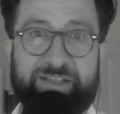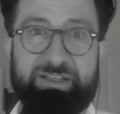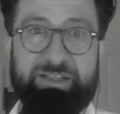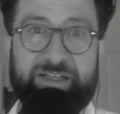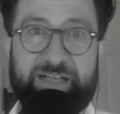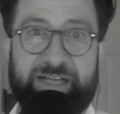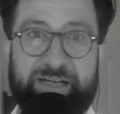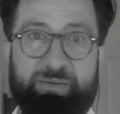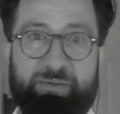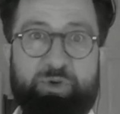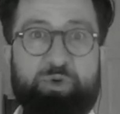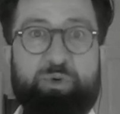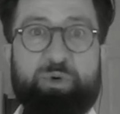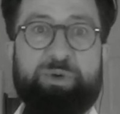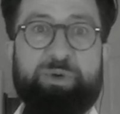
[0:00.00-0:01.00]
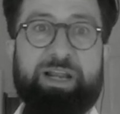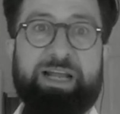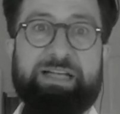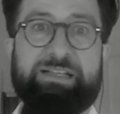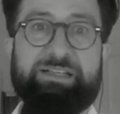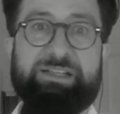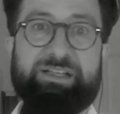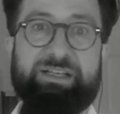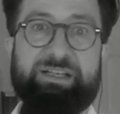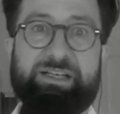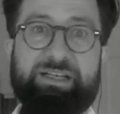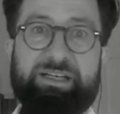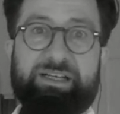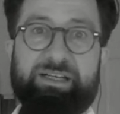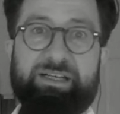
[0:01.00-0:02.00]
Like, who would we like to
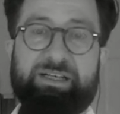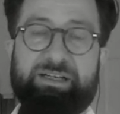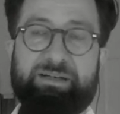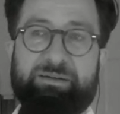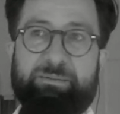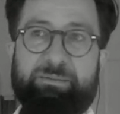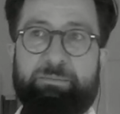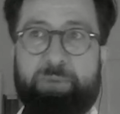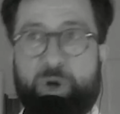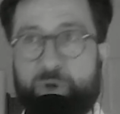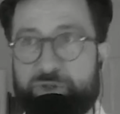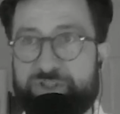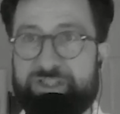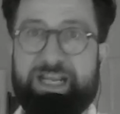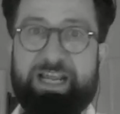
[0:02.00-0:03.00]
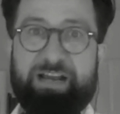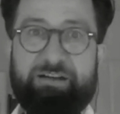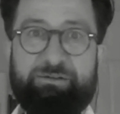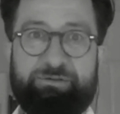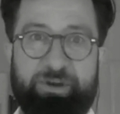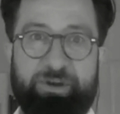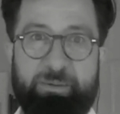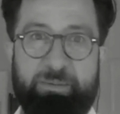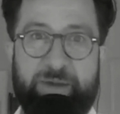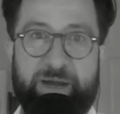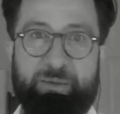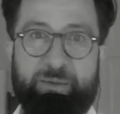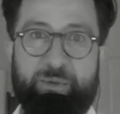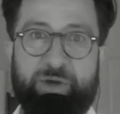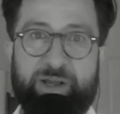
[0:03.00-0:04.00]
most hear from
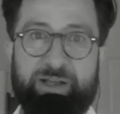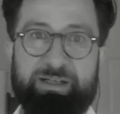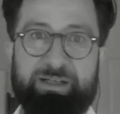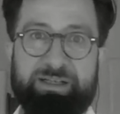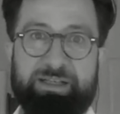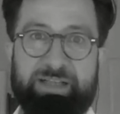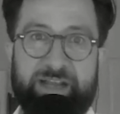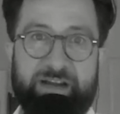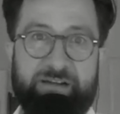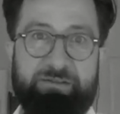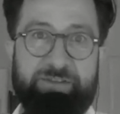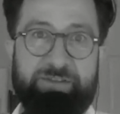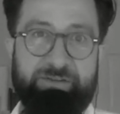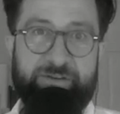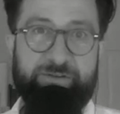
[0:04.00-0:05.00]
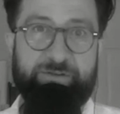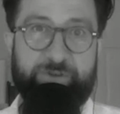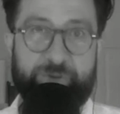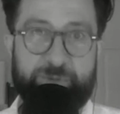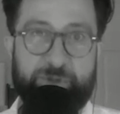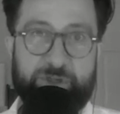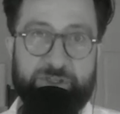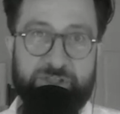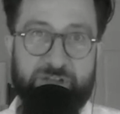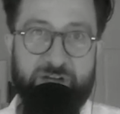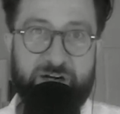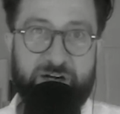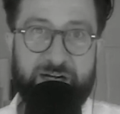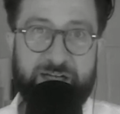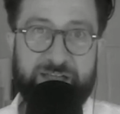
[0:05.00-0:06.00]
about what their favorite photo books
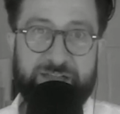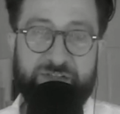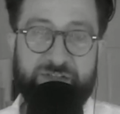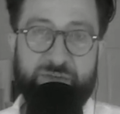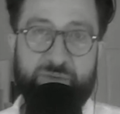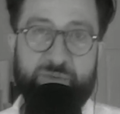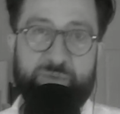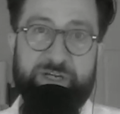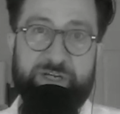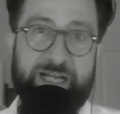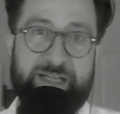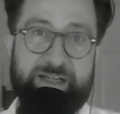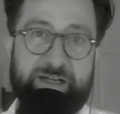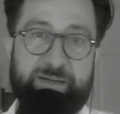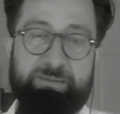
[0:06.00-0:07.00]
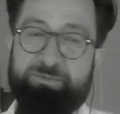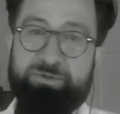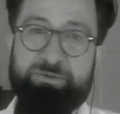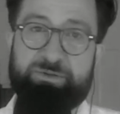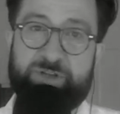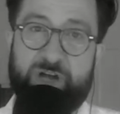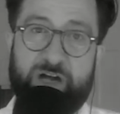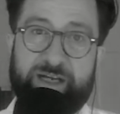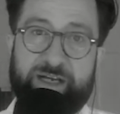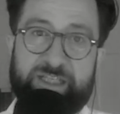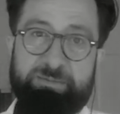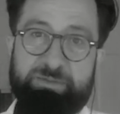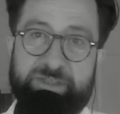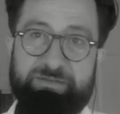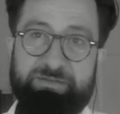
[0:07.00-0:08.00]
are? And so we ended up talking
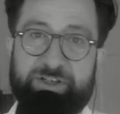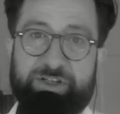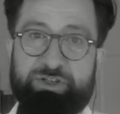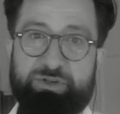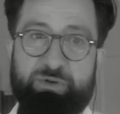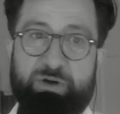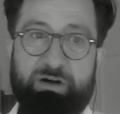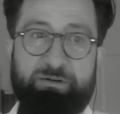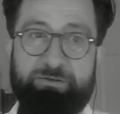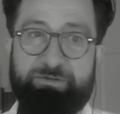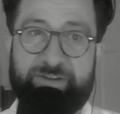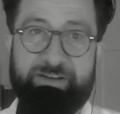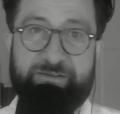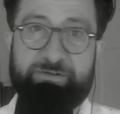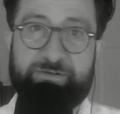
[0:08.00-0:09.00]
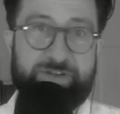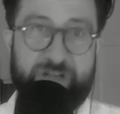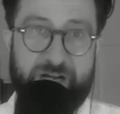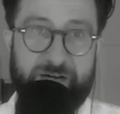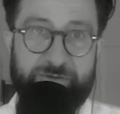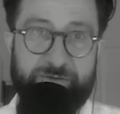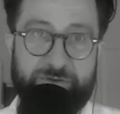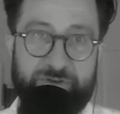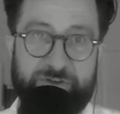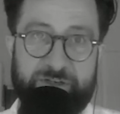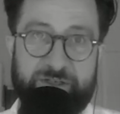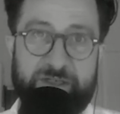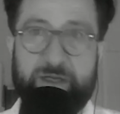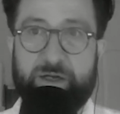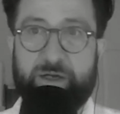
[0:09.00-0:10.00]
specifically to our favorite photographers,
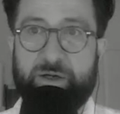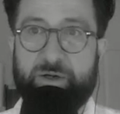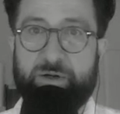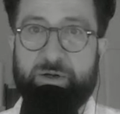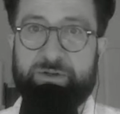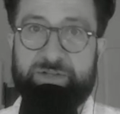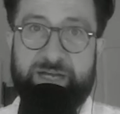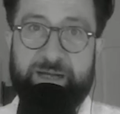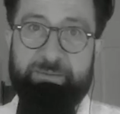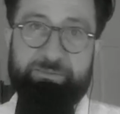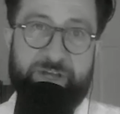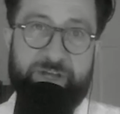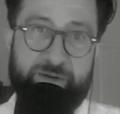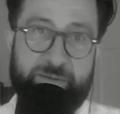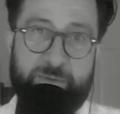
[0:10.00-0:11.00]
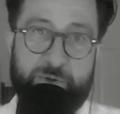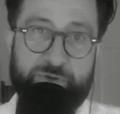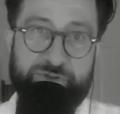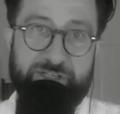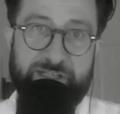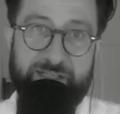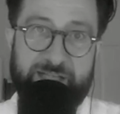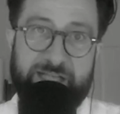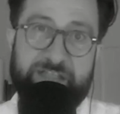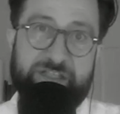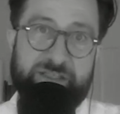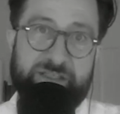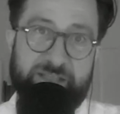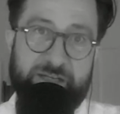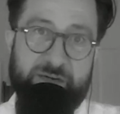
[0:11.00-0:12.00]
and that are mostly
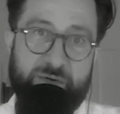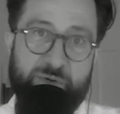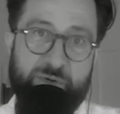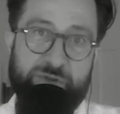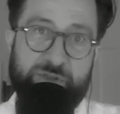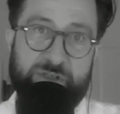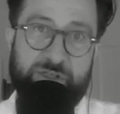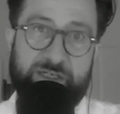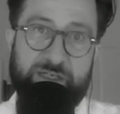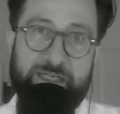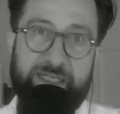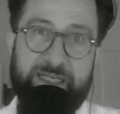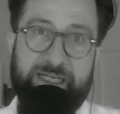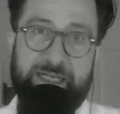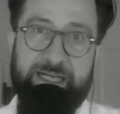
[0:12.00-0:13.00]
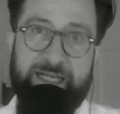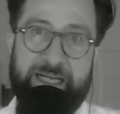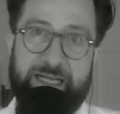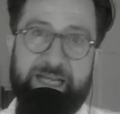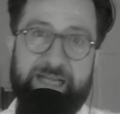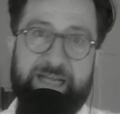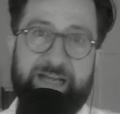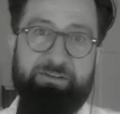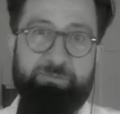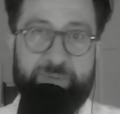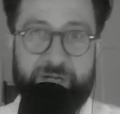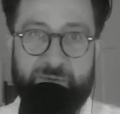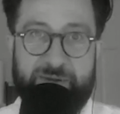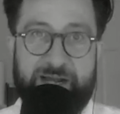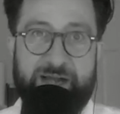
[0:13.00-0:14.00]
legends that are older and have
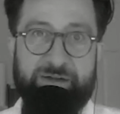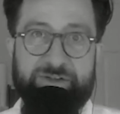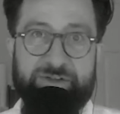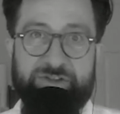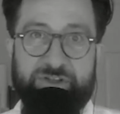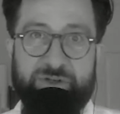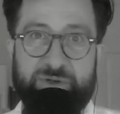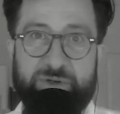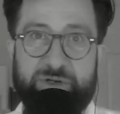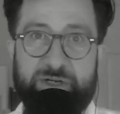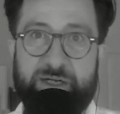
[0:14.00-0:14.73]
been around. So,